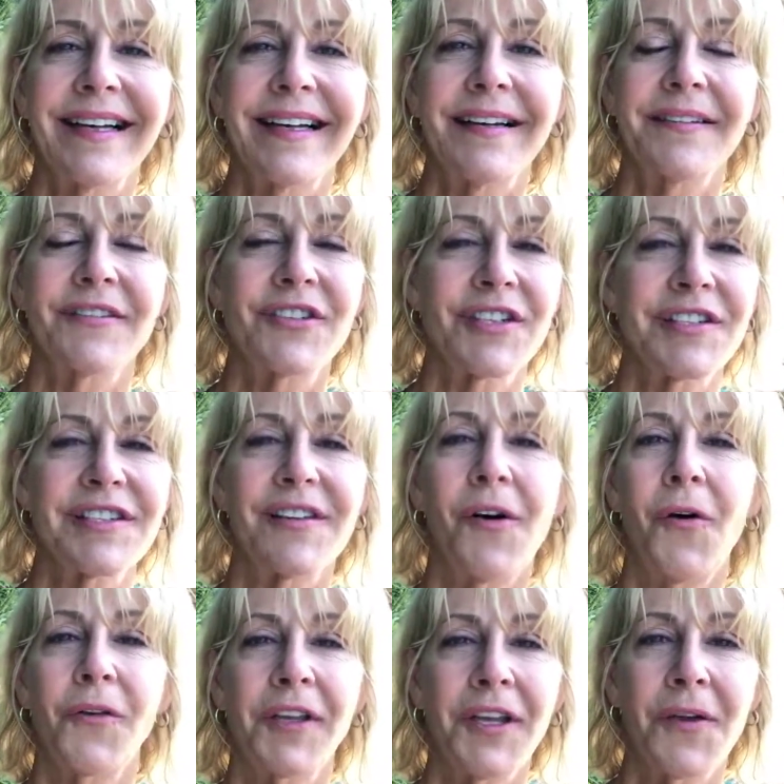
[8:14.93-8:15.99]
just
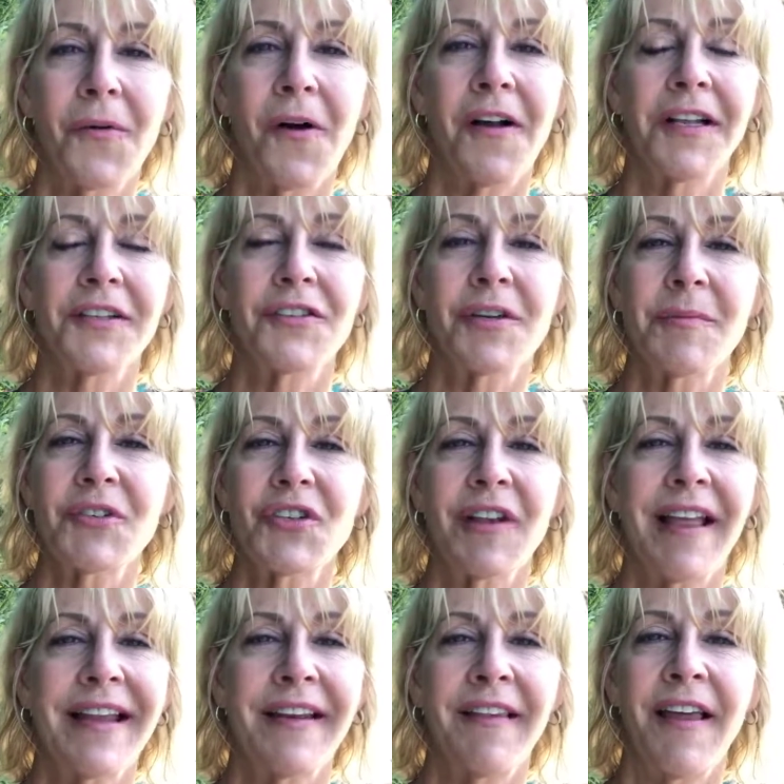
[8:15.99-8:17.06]
holding you all in so much
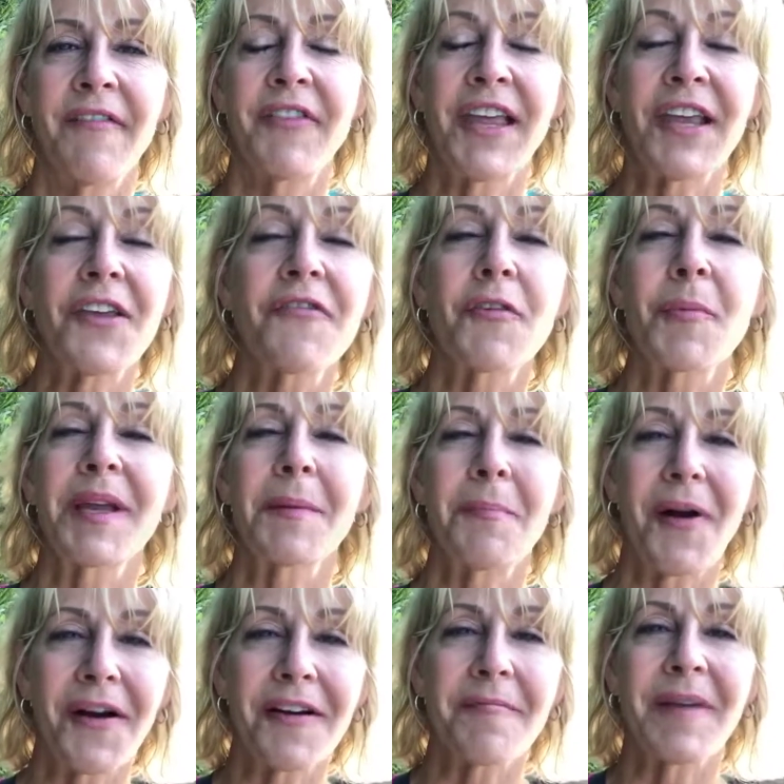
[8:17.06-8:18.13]
light and love. Thank you for being
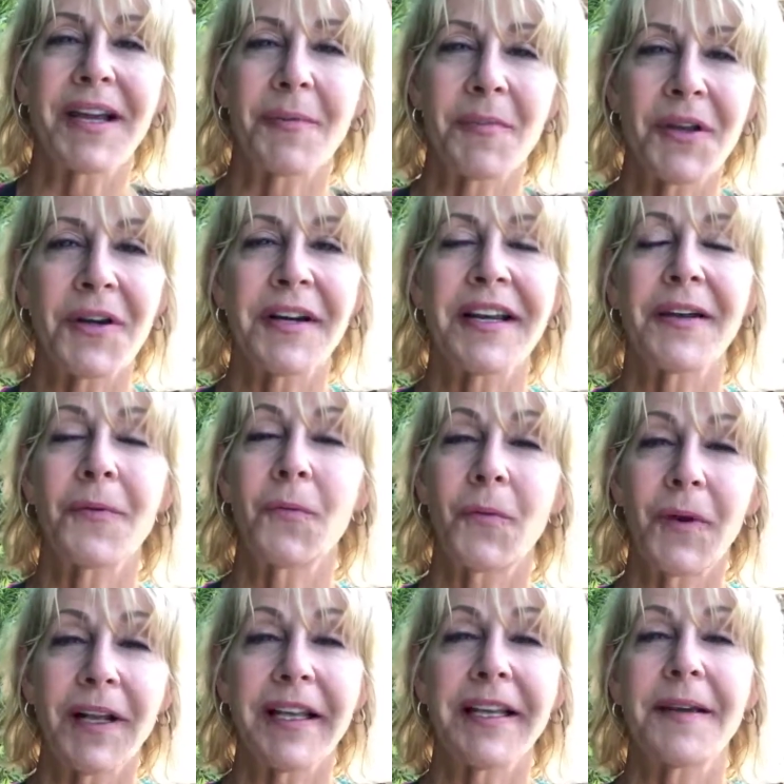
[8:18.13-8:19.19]
part of my community. It
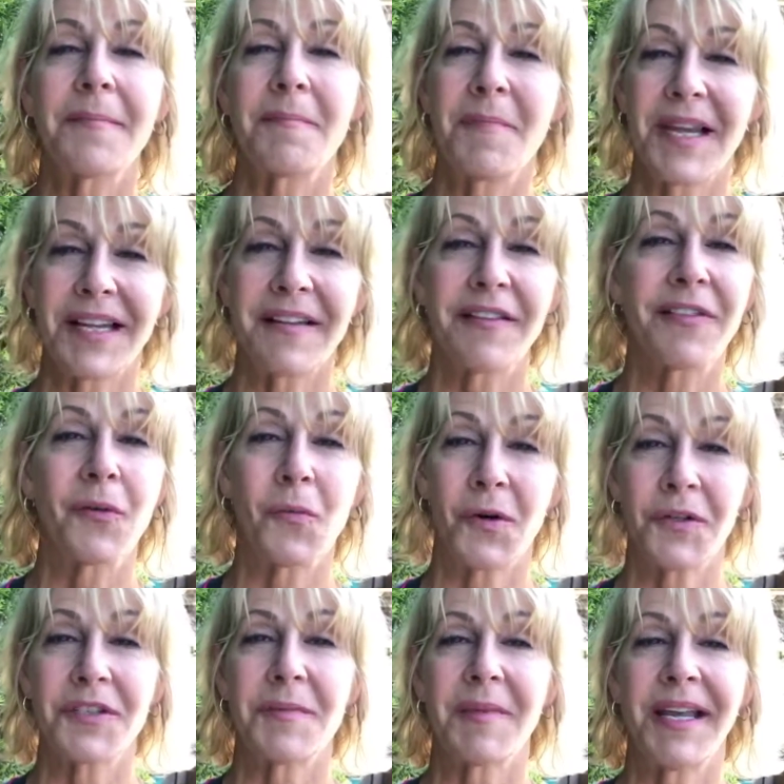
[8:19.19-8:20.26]
really means the
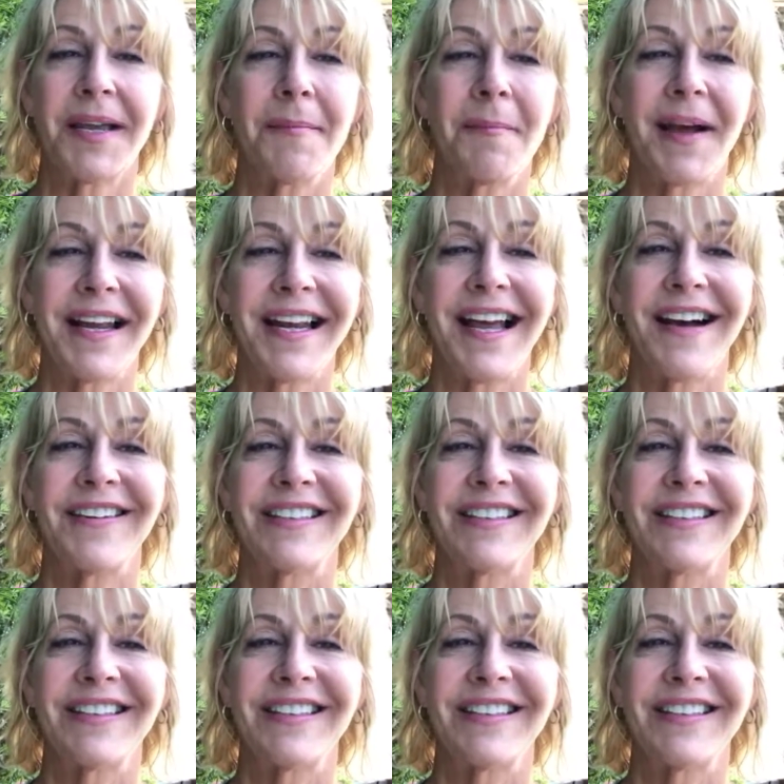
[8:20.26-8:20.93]
world to me. Bye now.